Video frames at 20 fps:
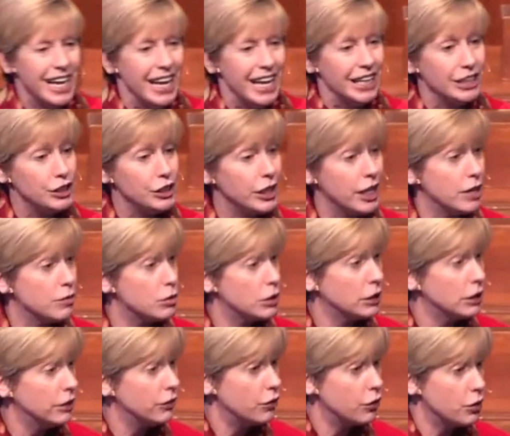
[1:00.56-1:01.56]
And she came to
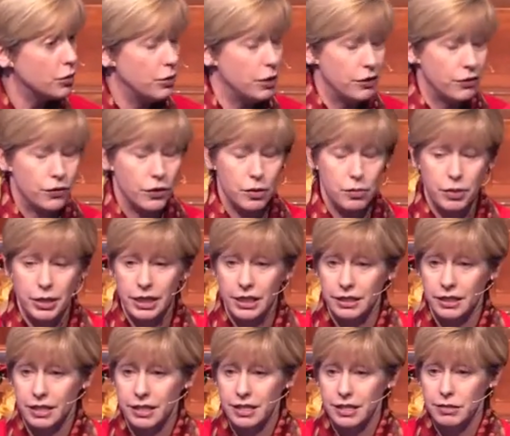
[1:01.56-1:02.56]
live with me for a bit
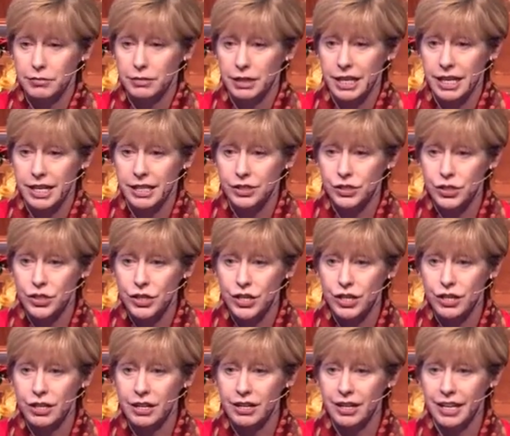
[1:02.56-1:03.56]
last
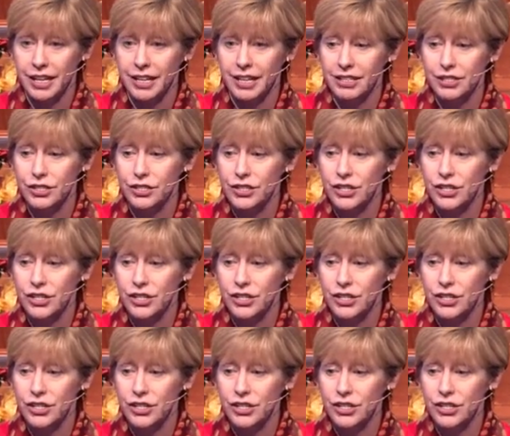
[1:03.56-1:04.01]
year, and